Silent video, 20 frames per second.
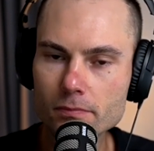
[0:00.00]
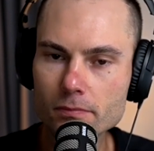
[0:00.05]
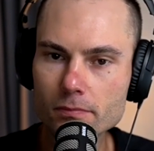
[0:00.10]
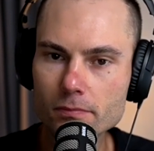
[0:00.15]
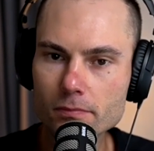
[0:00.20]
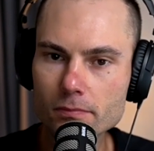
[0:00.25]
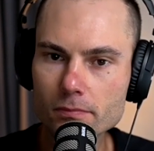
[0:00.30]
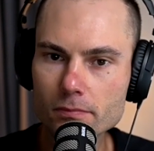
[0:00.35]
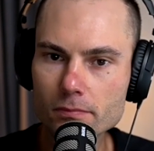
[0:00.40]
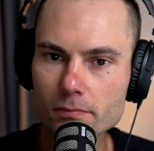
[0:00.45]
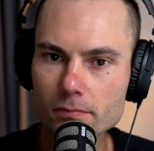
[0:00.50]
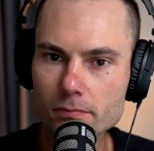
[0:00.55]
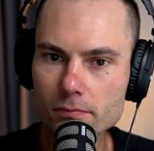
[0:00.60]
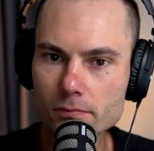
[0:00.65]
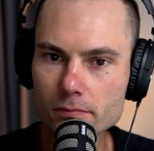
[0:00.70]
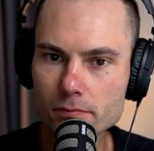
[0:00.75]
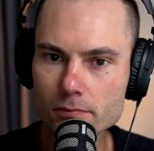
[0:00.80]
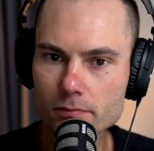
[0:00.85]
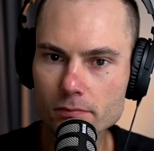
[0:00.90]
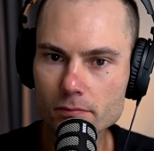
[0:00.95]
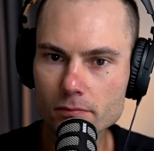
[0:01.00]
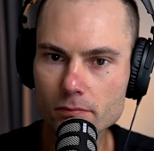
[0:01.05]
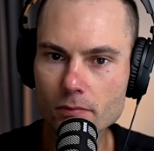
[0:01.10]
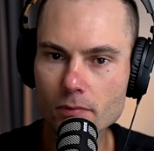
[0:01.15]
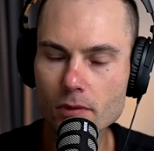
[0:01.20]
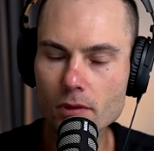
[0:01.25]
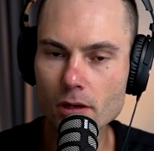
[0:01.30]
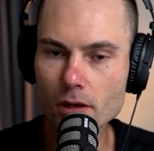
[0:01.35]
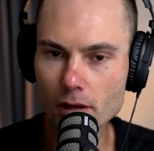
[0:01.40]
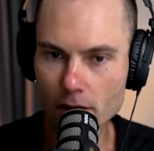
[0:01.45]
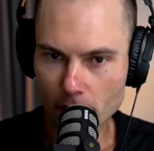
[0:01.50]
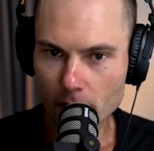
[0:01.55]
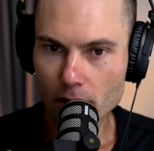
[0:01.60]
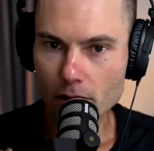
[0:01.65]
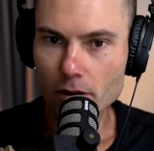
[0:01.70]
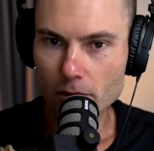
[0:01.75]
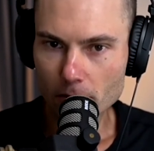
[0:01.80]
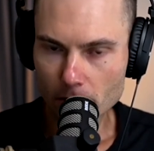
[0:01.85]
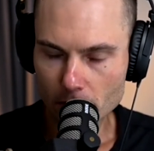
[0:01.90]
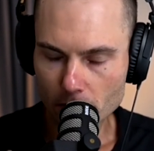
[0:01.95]

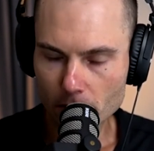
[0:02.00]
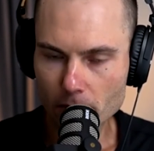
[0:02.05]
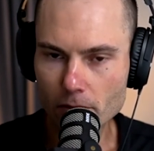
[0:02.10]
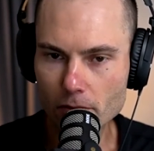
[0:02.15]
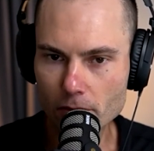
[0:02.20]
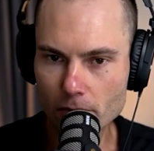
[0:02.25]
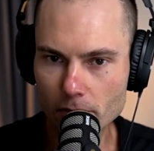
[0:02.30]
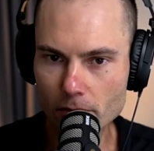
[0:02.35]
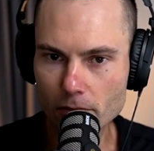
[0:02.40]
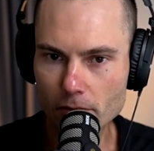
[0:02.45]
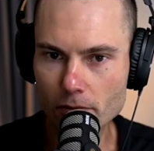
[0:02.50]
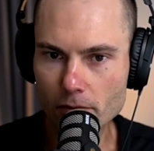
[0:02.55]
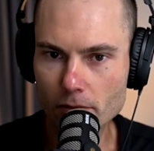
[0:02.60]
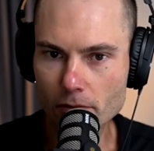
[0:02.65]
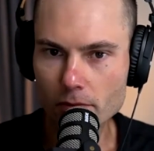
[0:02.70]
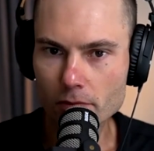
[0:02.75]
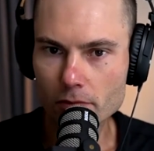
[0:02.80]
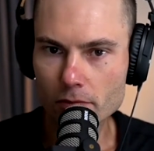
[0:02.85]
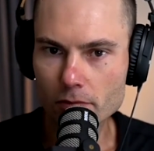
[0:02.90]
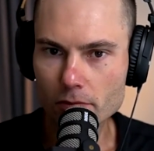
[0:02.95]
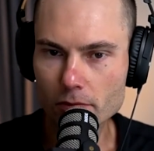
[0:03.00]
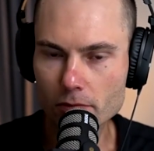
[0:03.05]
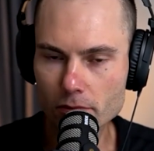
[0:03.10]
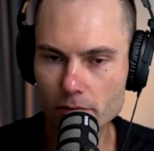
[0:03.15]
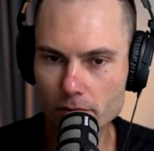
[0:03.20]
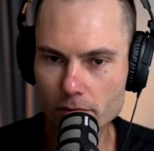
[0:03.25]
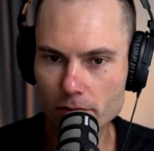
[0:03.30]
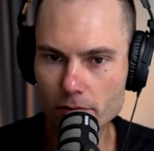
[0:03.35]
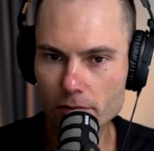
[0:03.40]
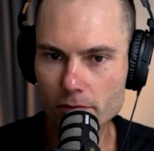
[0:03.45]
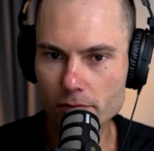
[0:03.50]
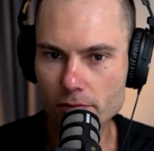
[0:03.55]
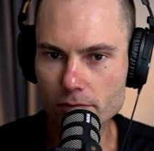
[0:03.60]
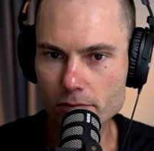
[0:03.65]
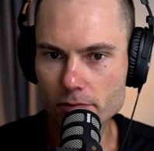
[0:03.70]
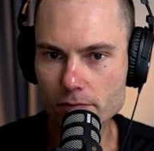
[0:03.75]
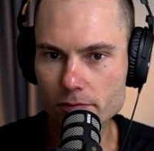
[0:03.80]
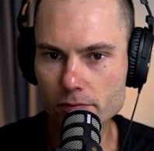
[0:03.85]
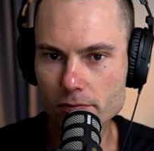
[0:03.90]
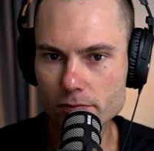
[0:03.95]

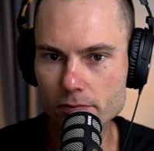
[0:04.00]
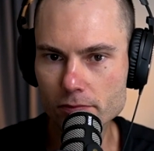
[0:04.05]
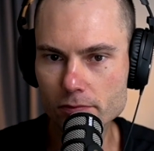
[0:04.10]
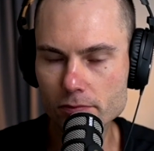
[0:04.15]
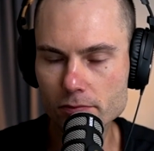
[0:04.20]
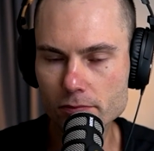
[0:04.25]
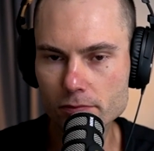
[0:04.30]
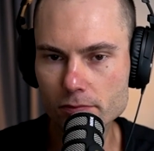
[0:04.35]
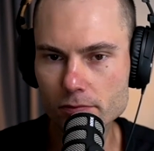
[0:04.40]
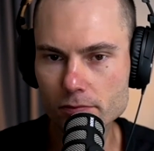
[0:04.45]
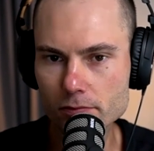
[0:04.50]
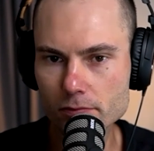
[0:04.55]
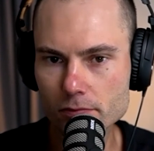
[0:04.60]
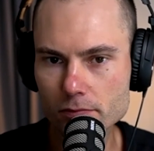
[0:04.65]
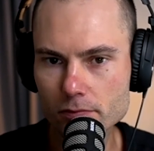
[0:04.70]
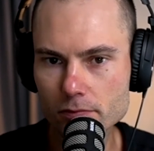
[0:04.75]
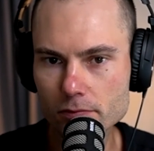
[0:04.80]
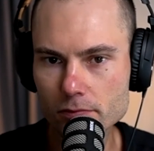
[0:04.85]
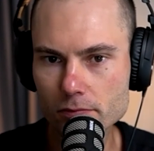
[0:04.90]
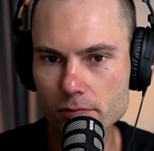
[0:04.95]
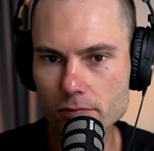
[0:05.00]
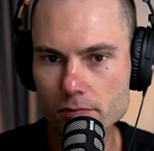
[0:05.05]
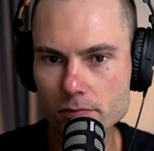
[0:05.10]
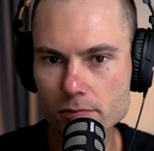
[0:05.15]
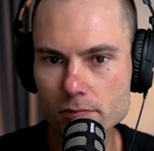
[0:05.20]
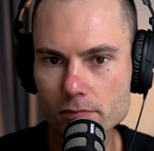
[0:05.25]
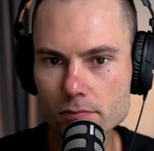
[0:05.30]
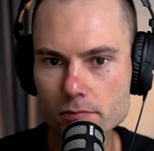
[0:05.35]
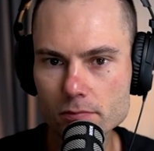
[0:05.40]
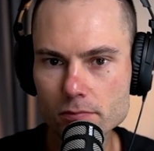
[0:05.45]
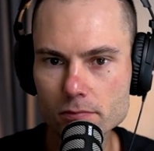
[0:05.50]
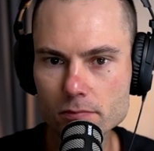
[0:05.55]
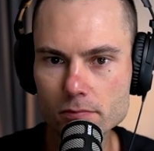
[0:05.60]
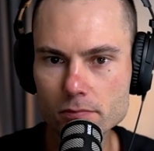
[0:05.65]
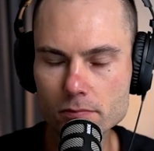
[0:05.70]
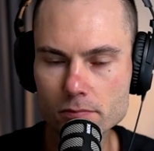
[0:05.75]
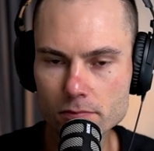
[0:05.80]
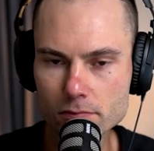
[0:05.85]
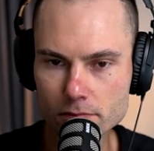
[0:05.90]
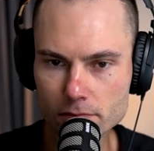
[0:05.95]

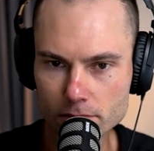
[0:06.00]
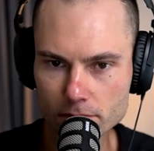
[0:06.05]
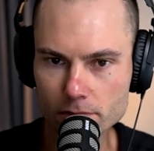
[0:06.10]
This person isn't speaking.